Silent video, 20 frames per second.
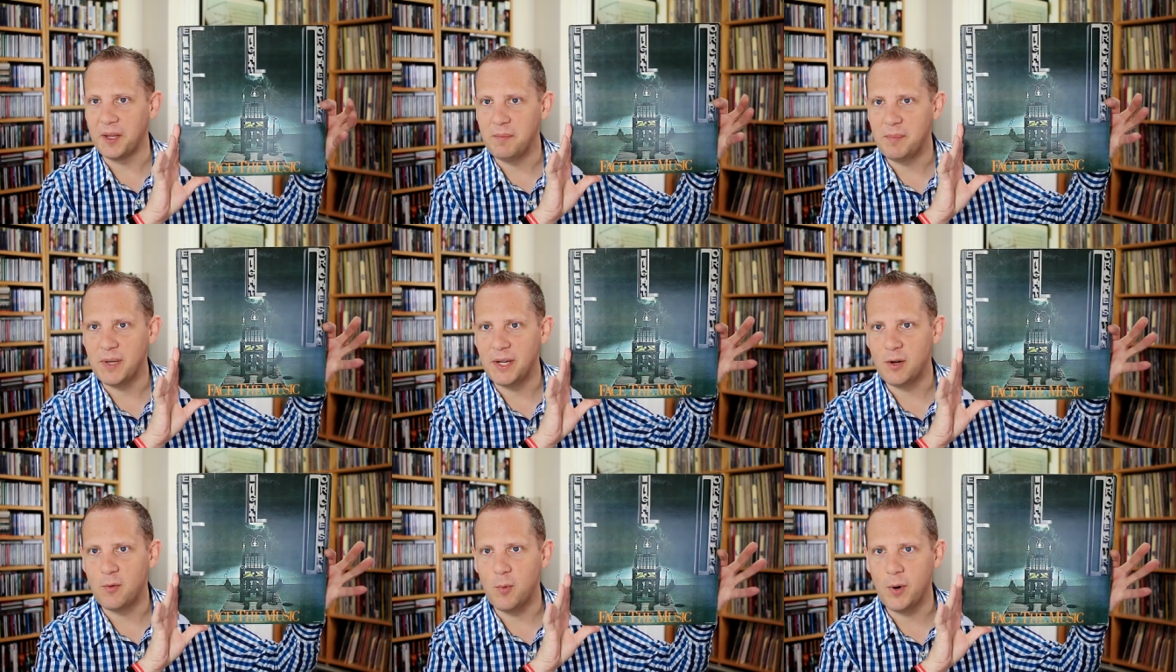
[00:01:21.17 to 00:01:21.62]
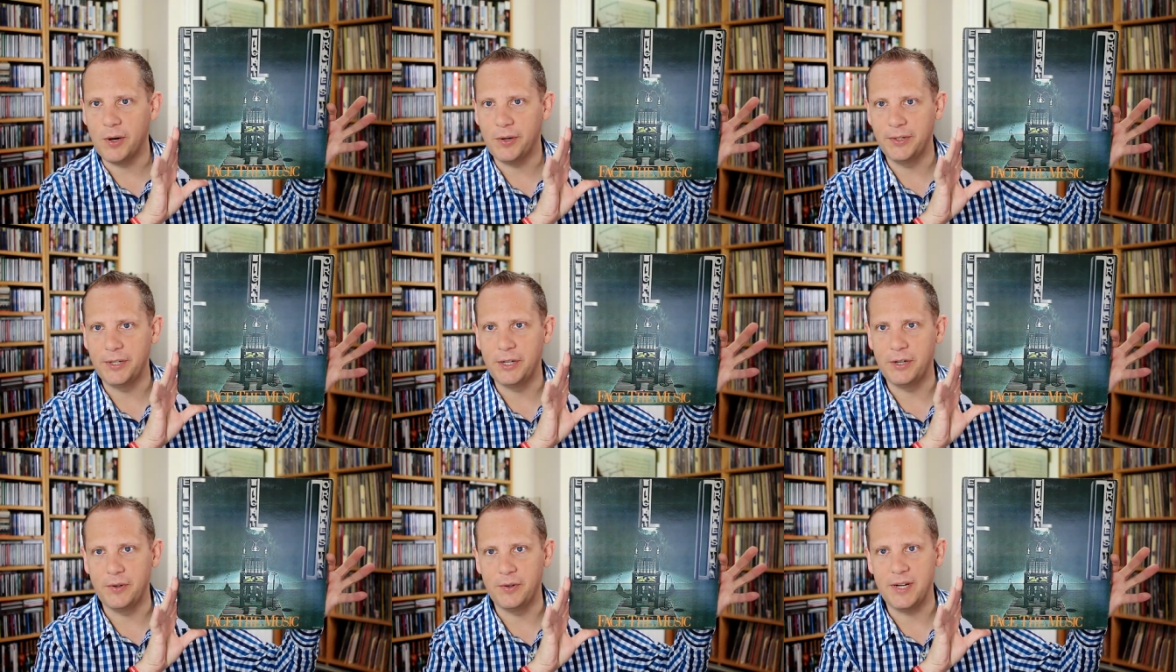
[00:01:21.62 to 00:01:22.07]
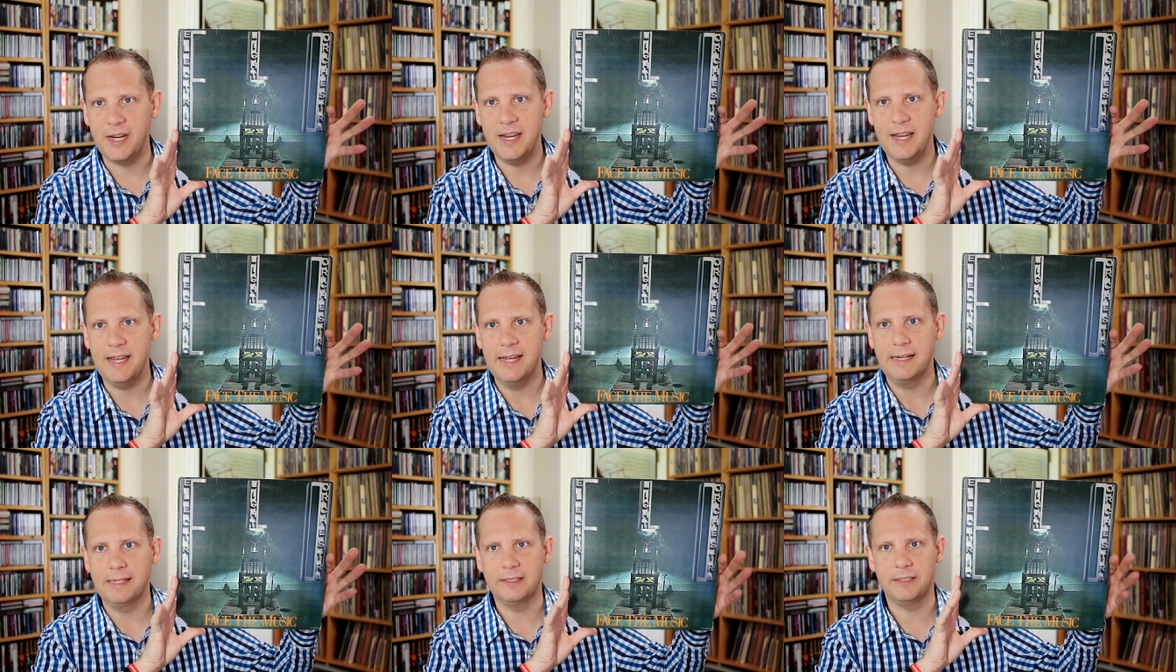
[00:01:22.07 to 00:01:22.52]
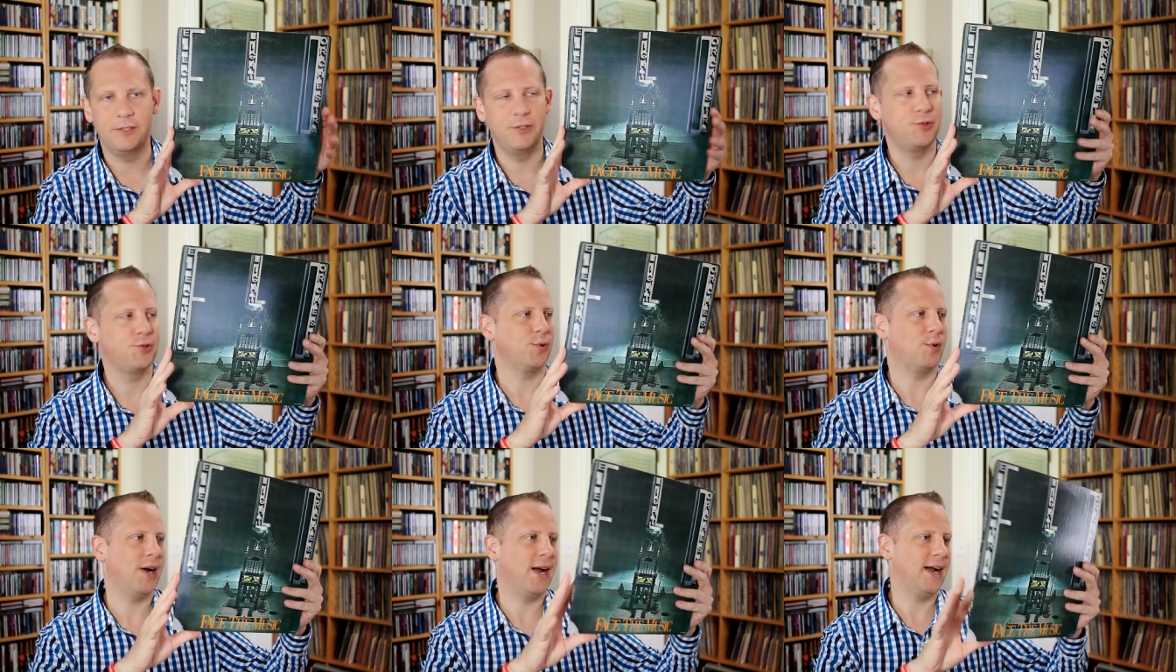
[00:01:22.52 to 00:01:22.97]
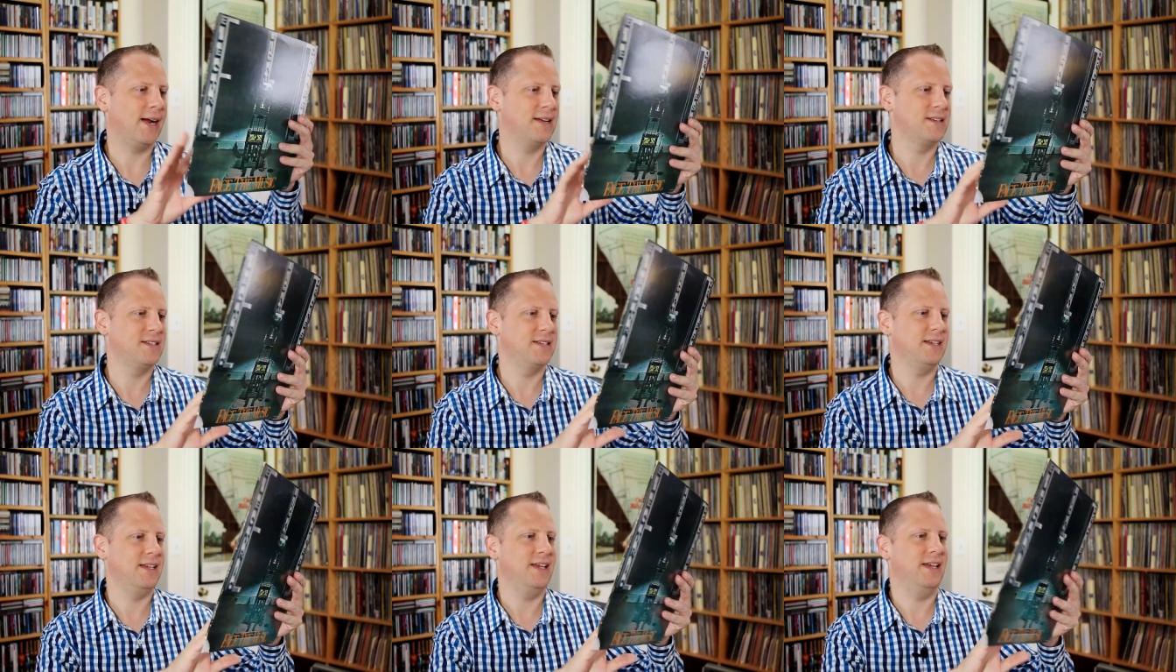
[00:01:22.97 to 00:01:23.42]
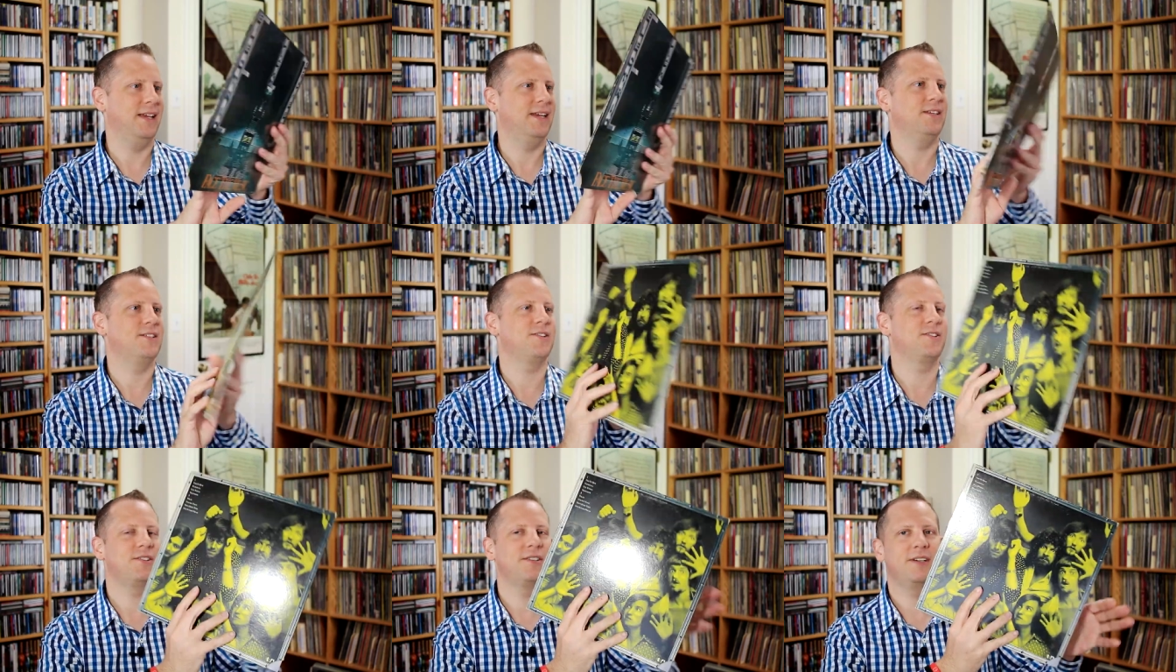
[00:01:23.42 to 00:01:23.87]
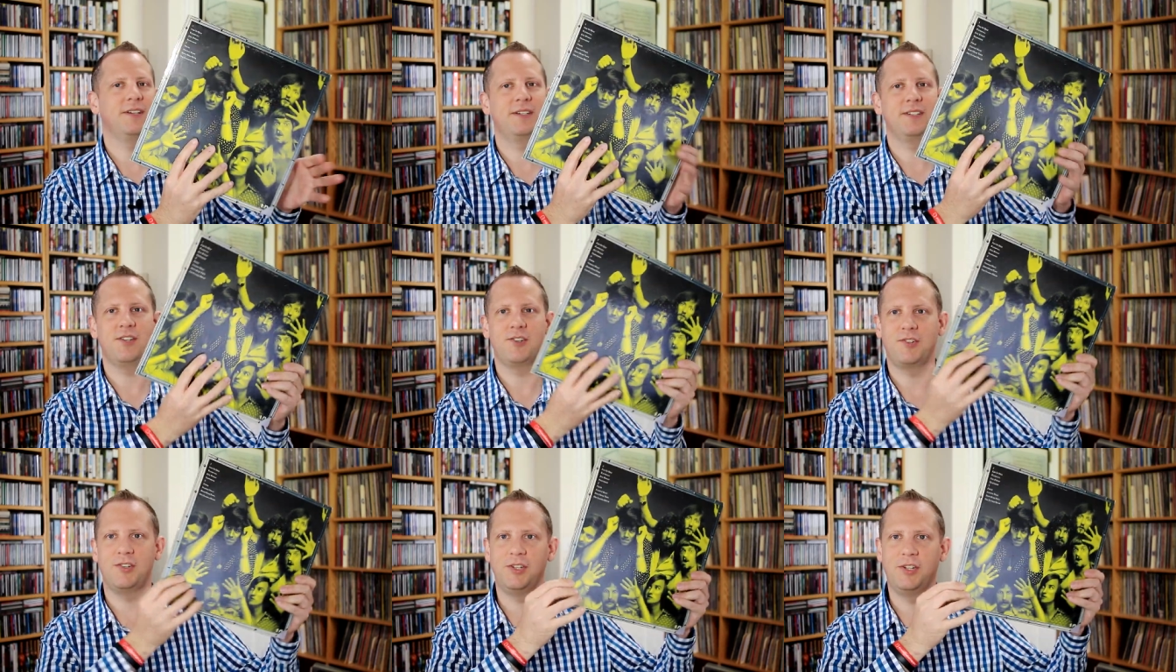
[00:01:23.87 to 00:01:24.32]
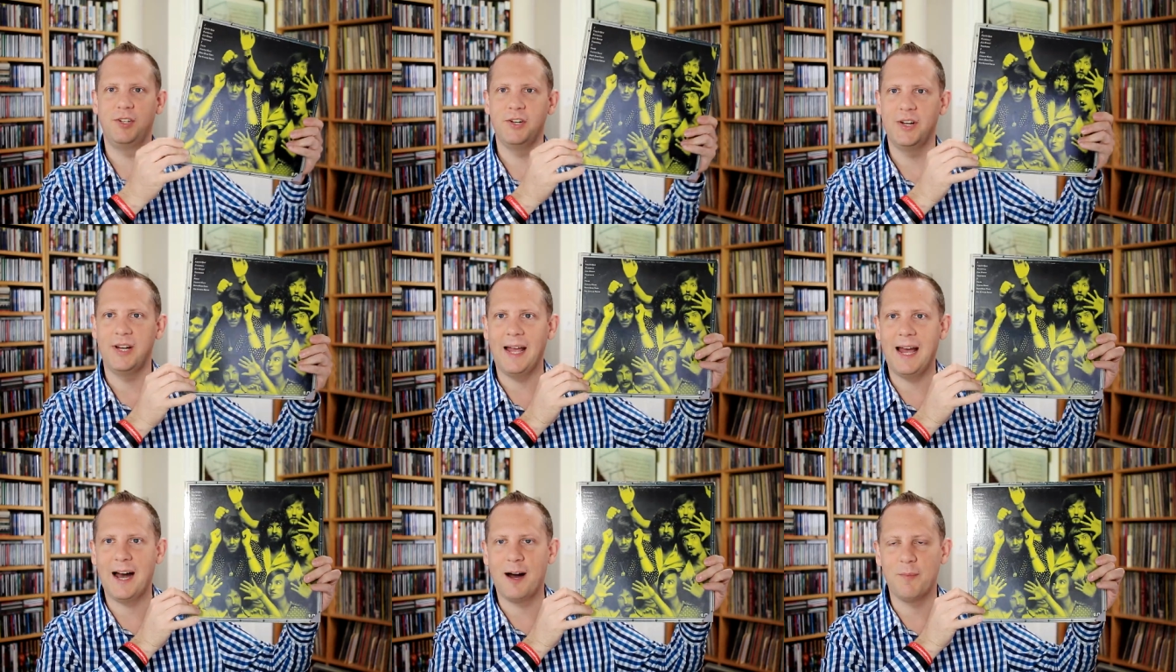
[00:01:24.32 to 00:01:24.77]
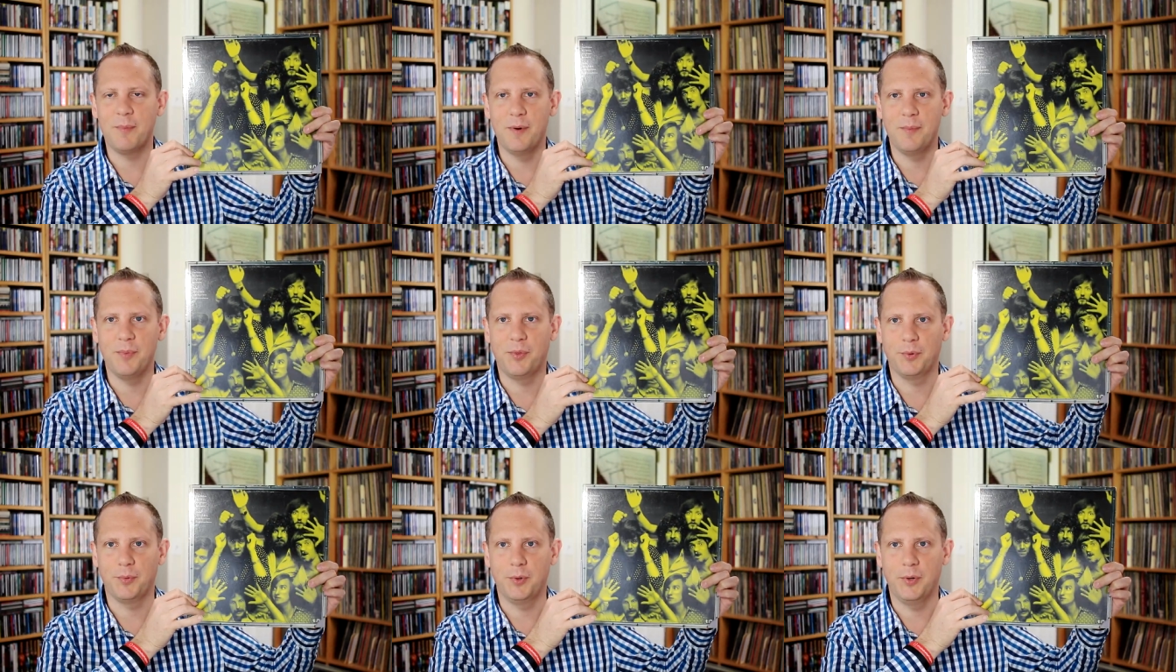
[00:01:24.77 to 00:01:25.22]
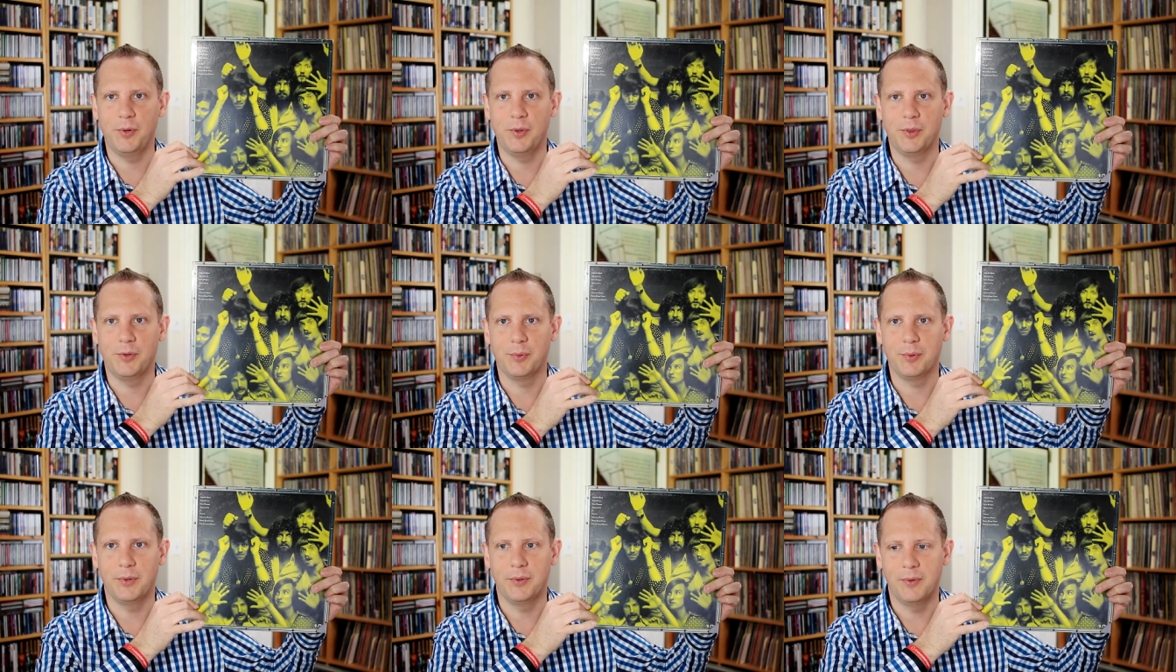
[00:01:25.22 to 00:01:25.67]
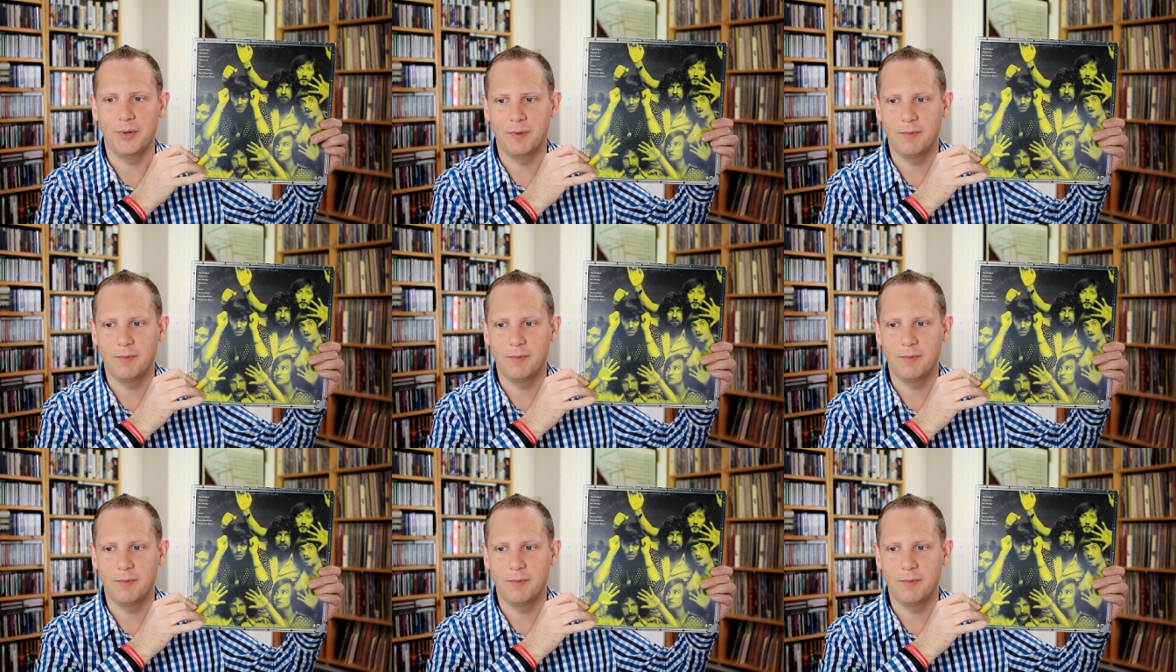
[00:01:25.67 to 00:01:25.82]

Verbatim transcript: big, well-known ELO tracks, and just a good album through and through.